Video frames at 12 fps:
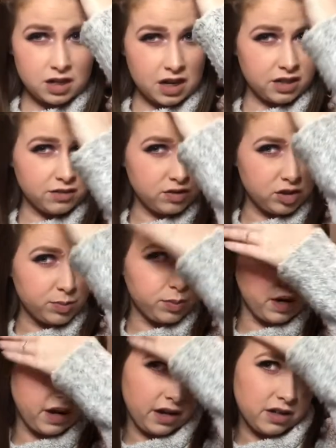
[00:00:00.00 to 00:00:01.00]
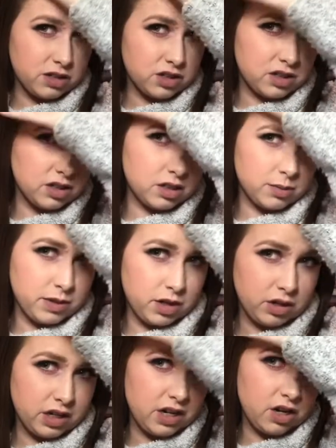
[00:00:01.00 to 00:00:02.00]
kind of spray just a little bit
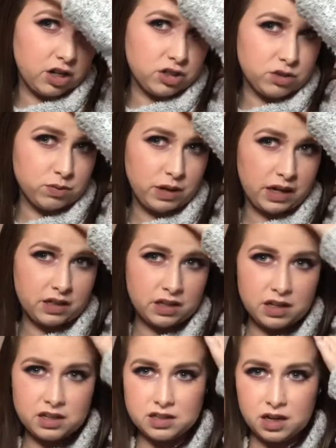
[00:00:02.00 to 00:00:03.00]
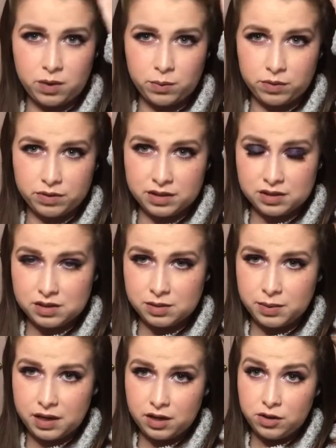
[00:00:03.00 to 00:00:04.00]
on it, not directly, because I don't want this to
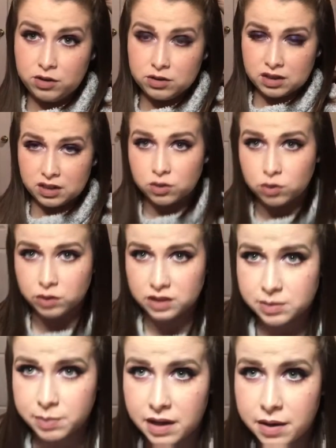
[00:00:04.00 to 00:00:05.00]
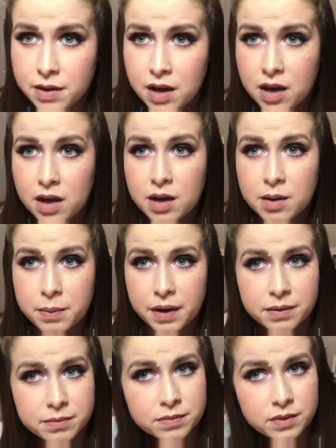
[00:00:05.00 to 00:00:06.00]
be like crispy,
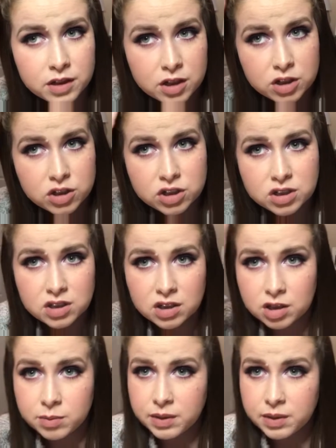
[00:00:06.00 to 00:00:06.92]
but just a little